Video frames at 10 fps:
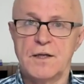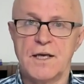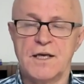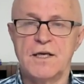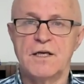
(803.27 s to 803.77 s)
the
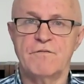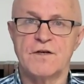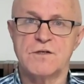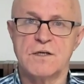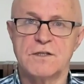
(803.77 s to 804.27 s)
key
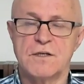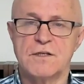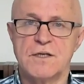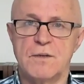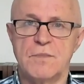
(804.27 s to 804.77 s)
infrastructure
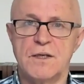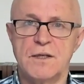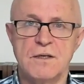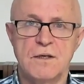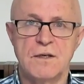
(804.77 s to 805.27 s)
that's happening,